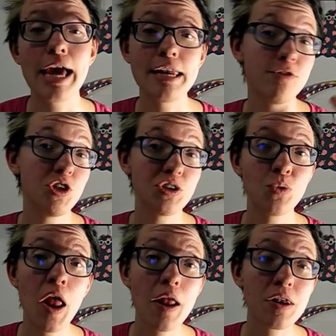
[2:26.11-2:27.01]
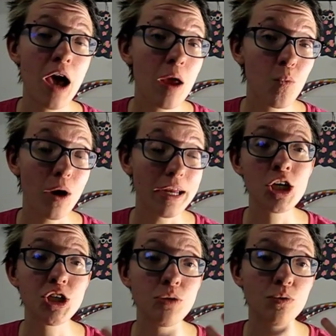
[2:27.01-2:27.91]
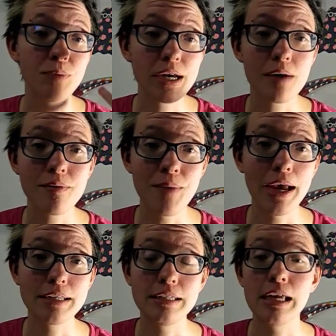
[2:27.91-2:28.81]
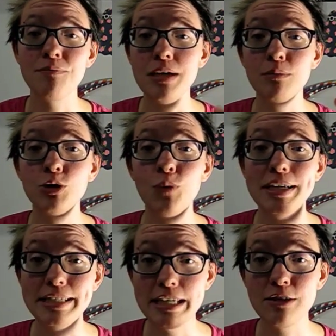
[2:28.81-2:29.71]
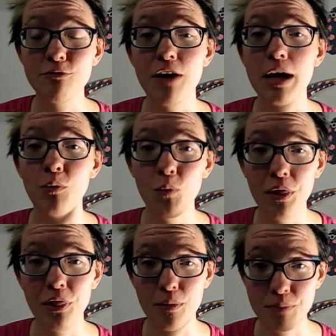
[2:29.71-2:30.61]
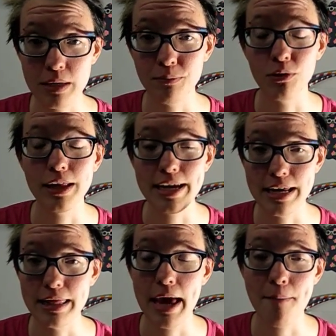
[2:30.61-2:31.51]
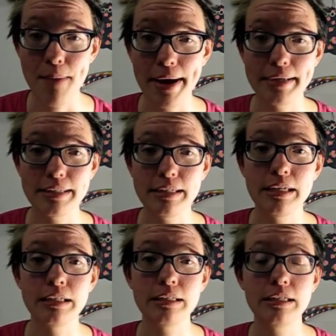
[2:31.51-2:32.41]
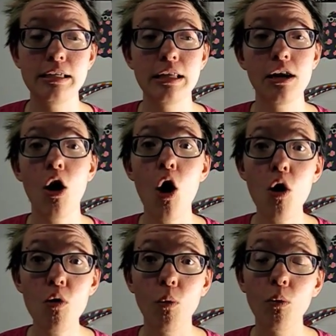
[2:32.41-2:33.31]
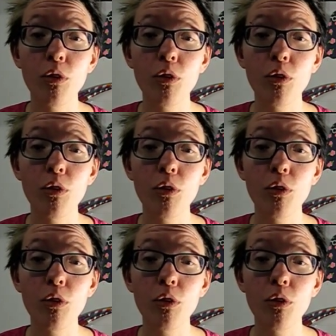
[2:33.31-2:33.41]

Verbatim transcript: and if she's not, not white, she will pick up a magazine and be able to identify with the people in that magazine and see that, oh,